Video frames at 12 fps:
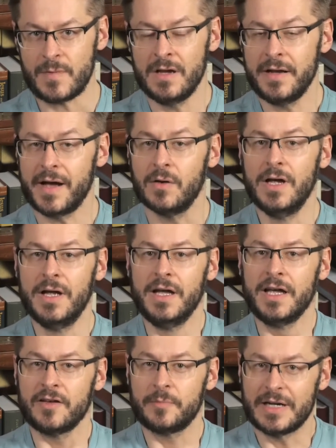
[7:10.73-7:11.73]
Now,
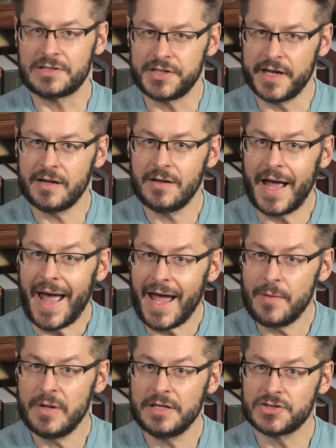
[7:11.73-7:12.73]
if my channel
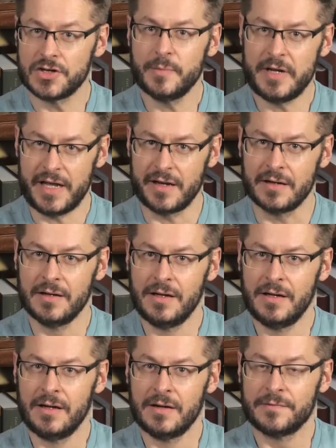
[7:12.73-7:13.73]
had been terminated
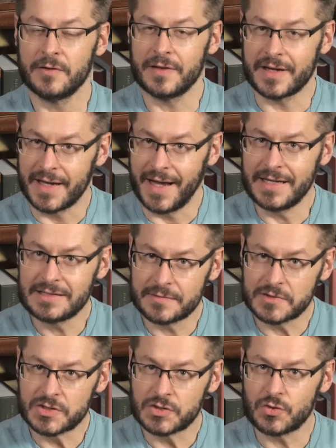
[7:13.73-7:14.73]
for the kinds of
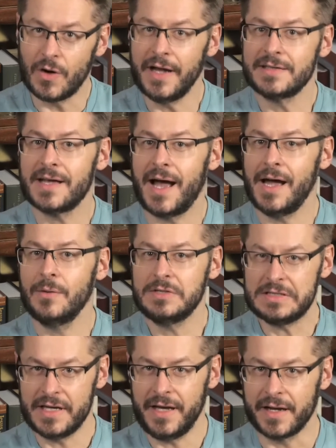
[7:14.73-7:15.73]
strikes I was
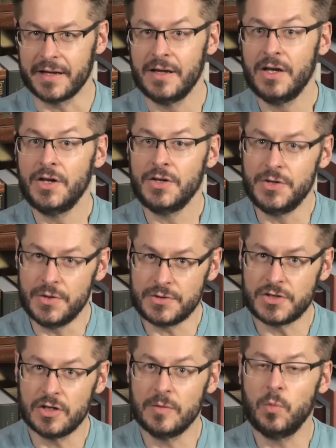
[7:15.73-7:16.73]
getting,
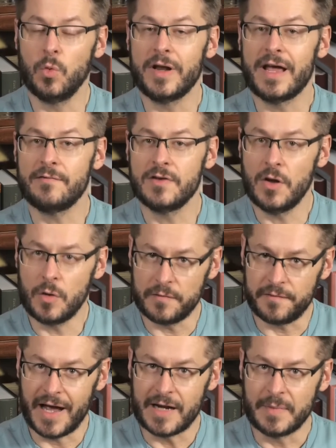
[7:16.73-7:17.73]
YouTube would have
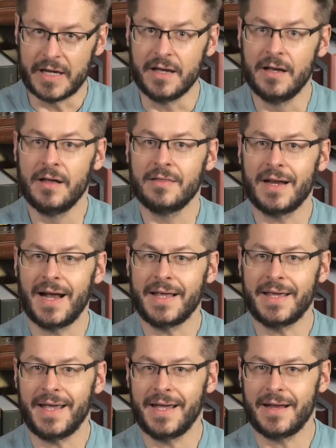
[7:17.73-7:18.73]
notified me that I
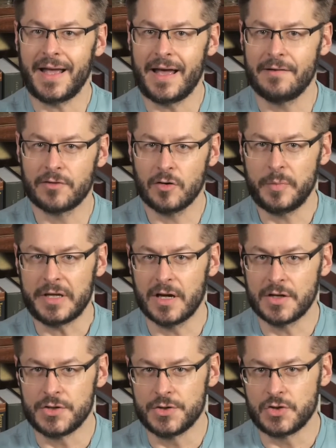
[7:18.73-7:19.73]
can't ever be
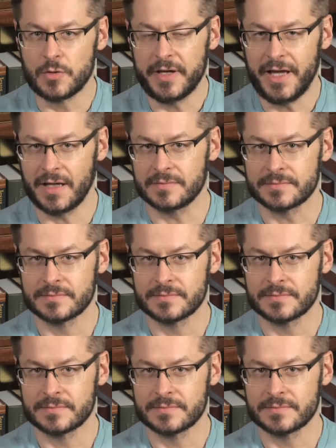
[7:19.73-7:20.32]
on YouTube again.